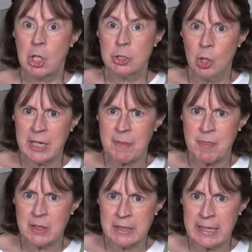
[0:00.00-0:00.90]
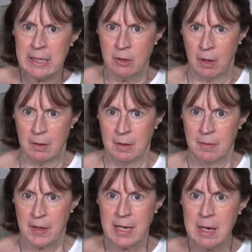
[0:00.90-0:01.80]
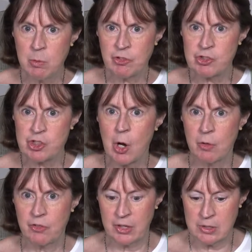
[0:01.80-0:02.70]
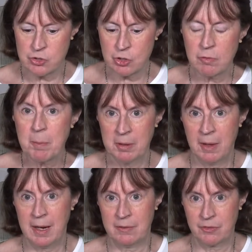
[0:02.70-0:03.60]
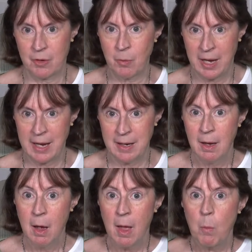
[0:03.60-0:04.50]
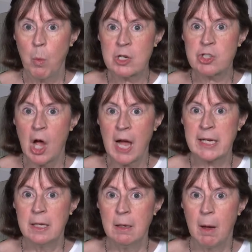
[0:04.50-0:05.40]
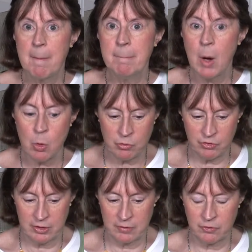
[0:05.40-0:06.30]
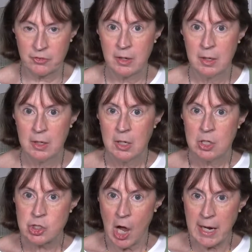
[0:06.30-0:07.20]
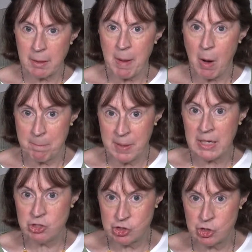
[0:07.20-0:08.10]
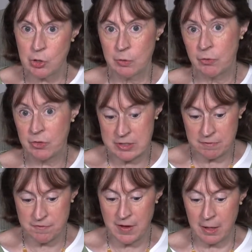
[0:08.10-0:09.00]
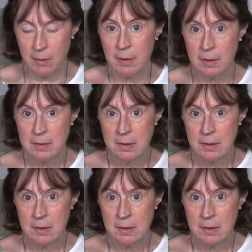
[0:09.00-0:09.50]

Look at the leader that he was chosen to replace, okay? We're talking Moses. Talk about big shoes to fill.